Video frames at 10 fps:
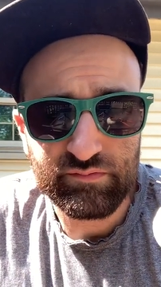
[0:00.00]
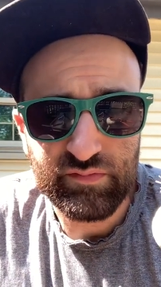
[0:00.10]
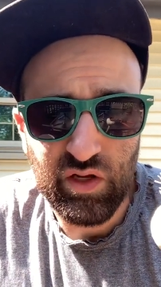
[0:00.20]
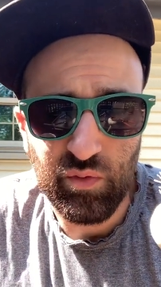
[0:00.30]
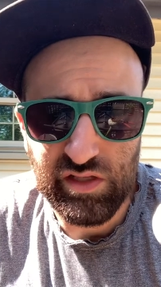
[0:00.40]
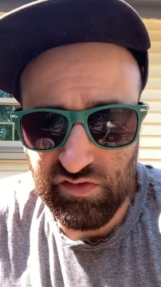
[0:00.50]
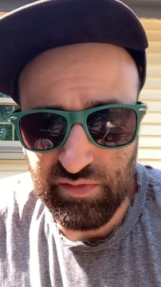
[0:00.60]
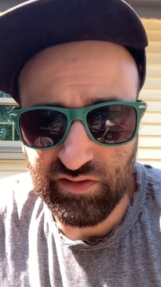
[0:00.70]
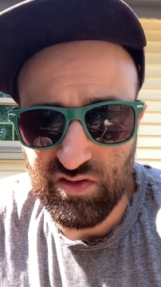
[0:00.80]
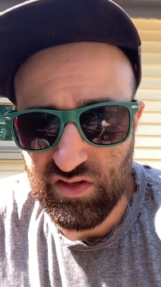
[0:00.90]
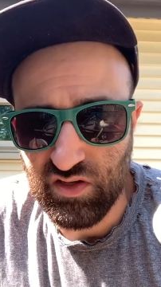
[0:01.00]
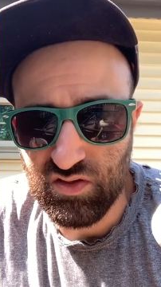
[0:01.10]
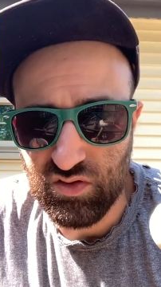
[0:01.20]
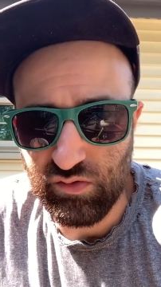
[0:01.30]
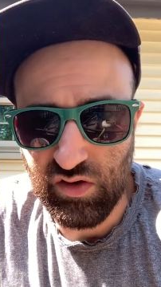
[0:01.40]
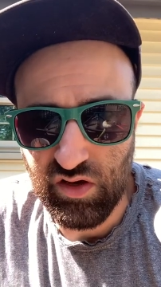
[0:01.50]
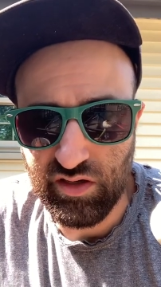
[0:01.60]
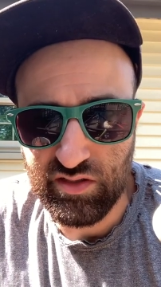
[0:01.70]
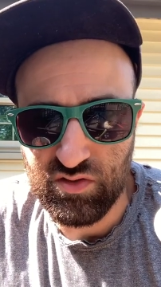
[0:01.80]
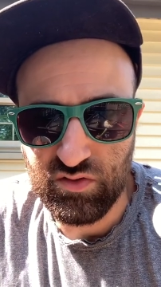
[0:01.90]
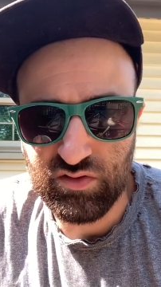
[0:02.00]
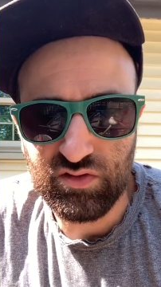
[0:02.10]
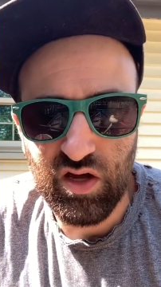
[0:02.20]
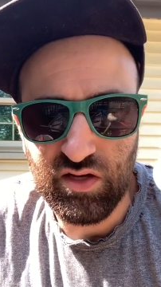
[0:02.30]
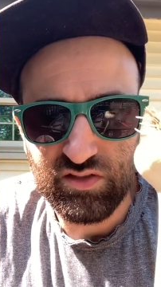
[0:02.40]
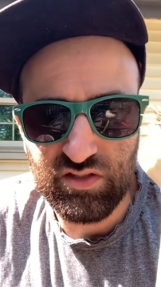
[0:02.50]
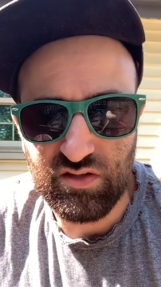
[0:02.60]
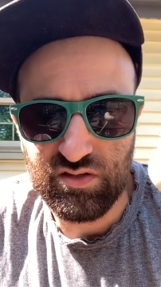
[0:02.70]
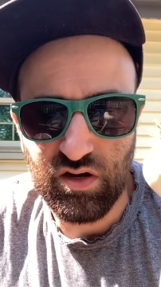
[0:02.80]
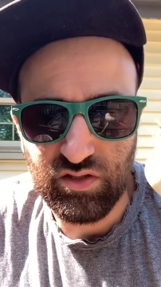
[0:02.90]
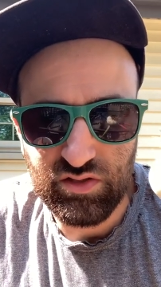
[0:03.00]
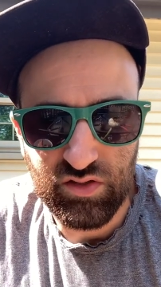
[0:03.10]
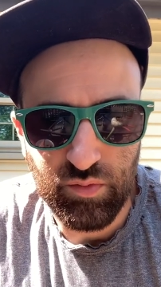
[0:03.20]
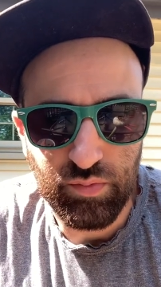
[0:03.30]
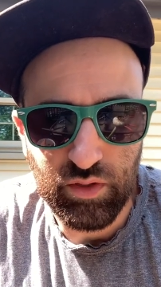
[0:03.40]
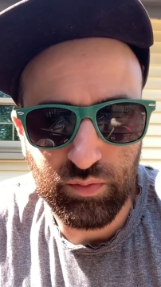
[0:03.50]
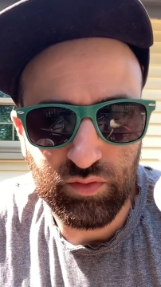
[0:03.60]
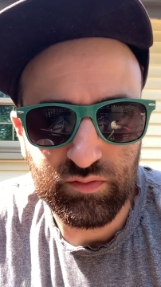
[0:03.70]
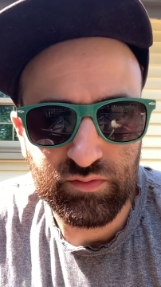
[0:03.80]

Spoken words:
You don't wanna leave them out in the sun too long because it'll cause these to start to turn purple.